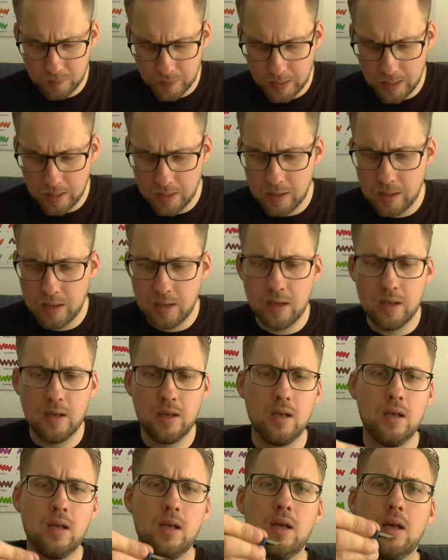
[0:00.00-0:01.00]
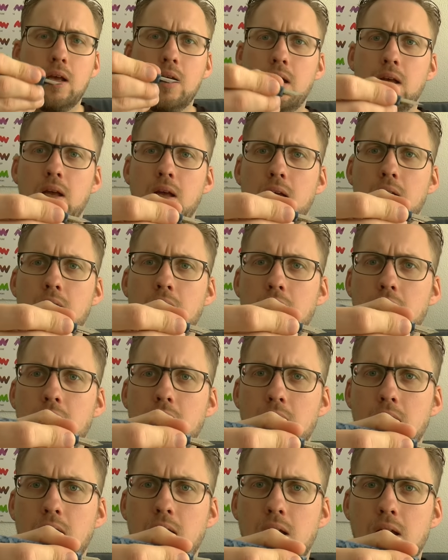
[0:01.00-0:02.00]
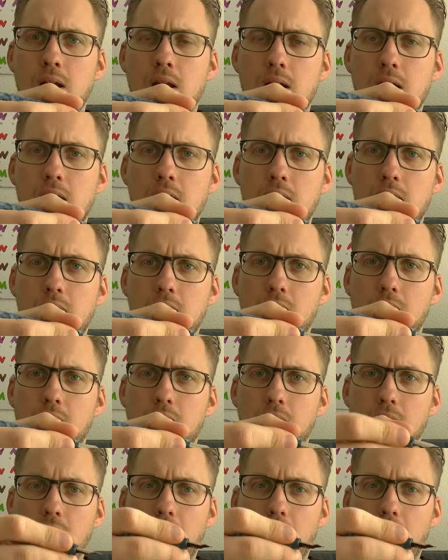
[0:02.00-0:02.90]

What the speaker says: (no one is talking)